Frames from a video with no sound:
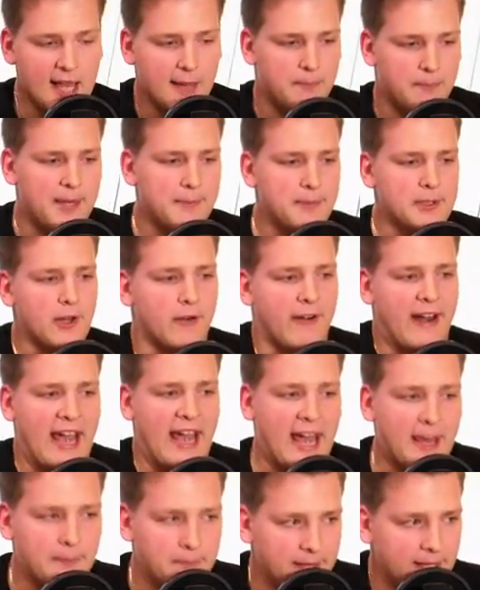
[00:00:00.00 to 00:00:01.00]
People are
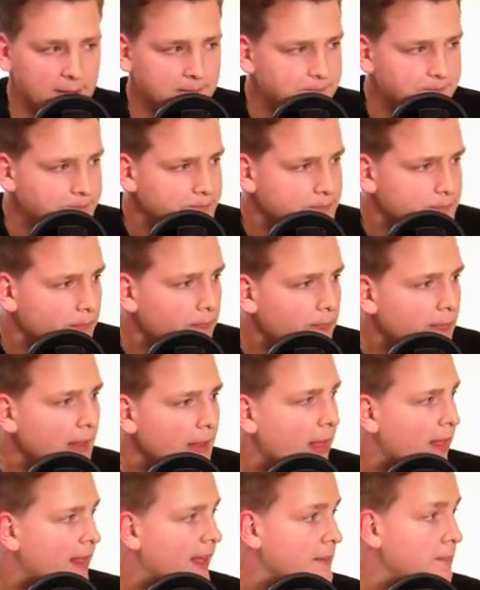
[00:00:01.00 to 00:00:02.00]
happy
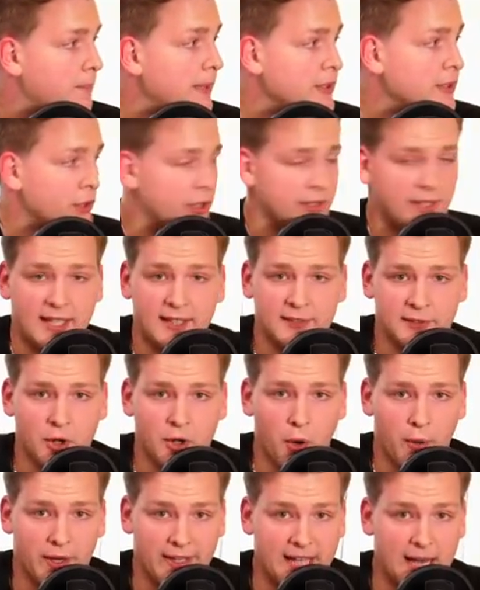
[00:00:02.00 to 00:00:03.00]
that Bitcoin is
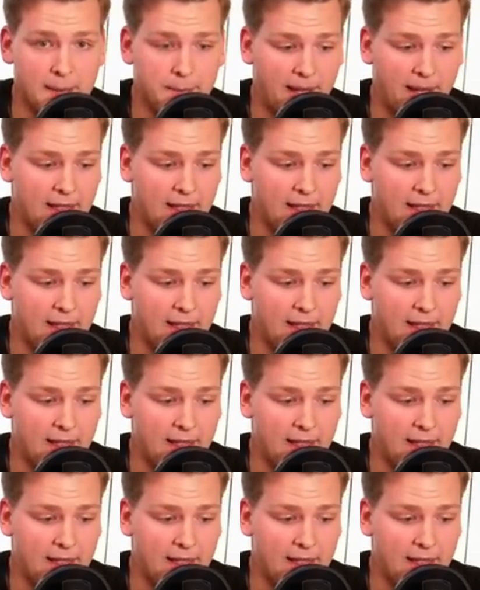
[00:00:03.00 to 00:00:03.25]
going up